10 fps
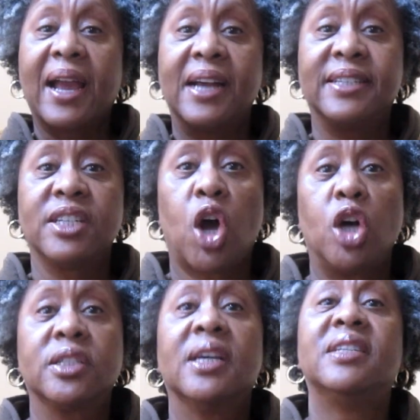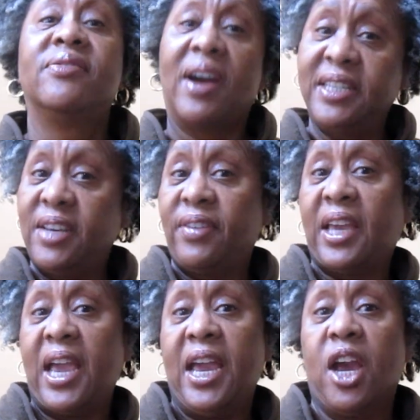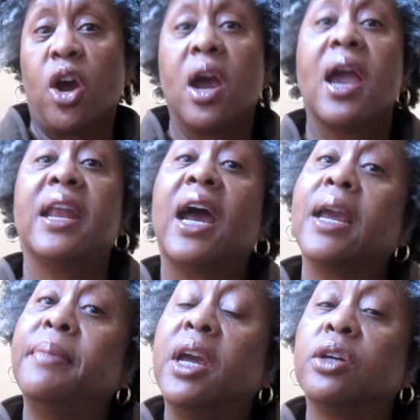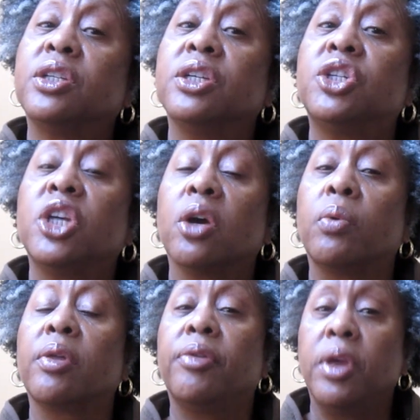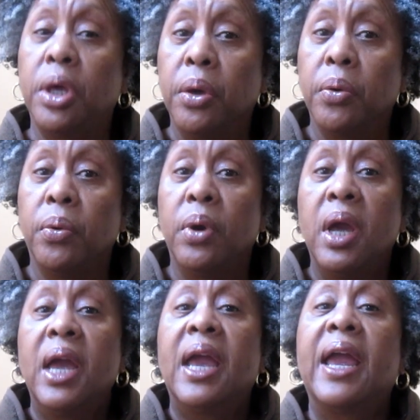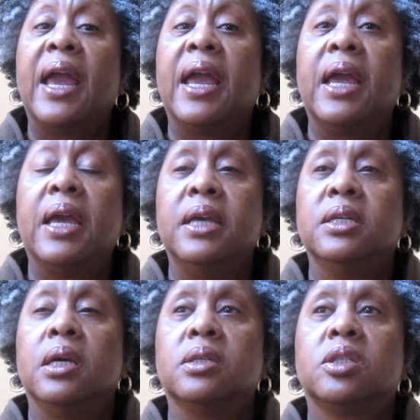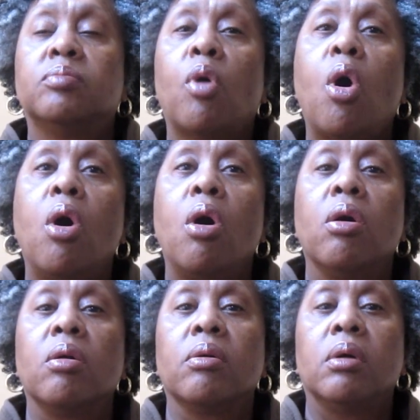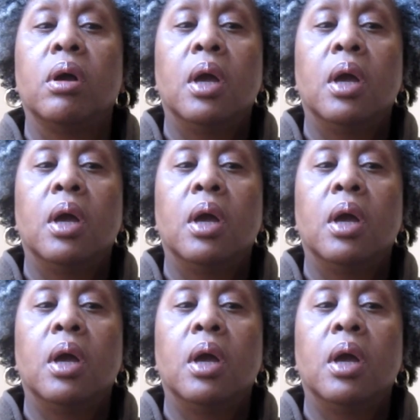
guys and dolls, divinedivak here, and I am here to share with you a small